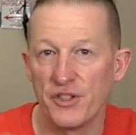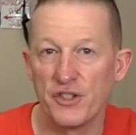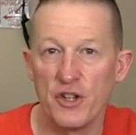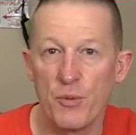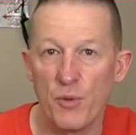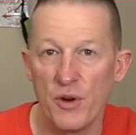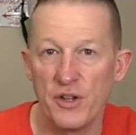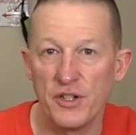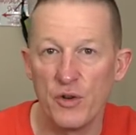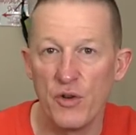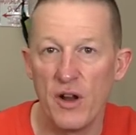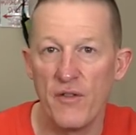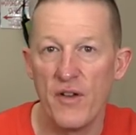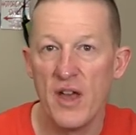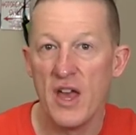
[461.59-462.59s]
It's super
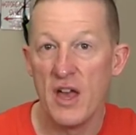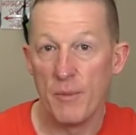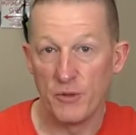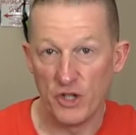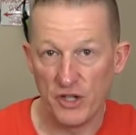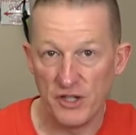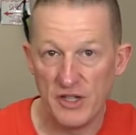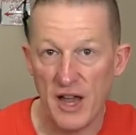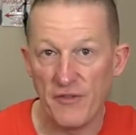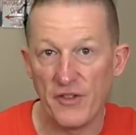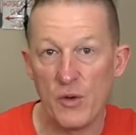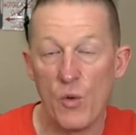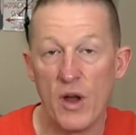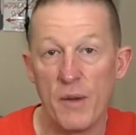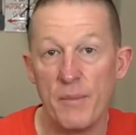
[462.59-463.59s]
intuitive, but you
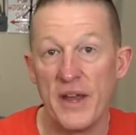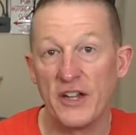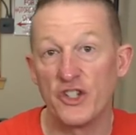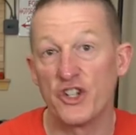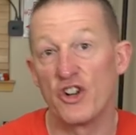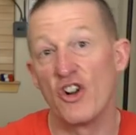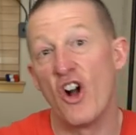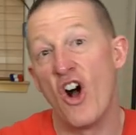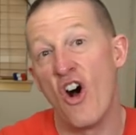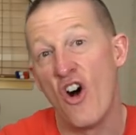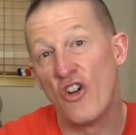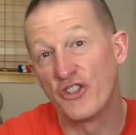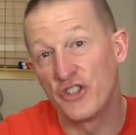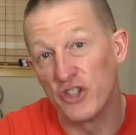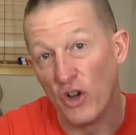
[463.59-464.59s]
definitely want to make sure
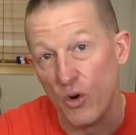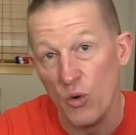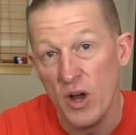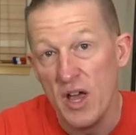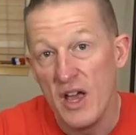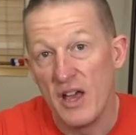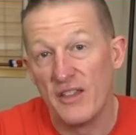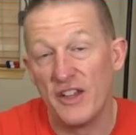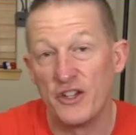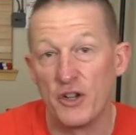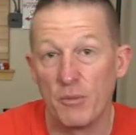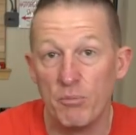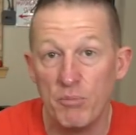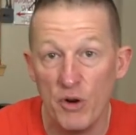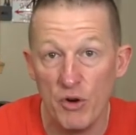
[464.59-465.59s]
also that
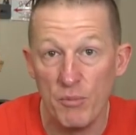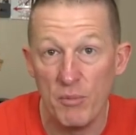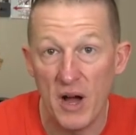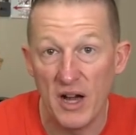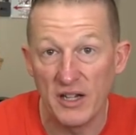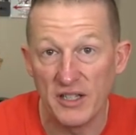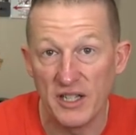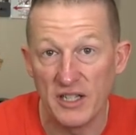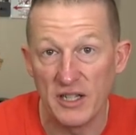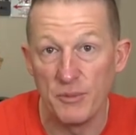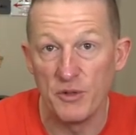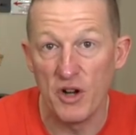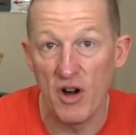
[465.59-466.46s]
your boombox systems,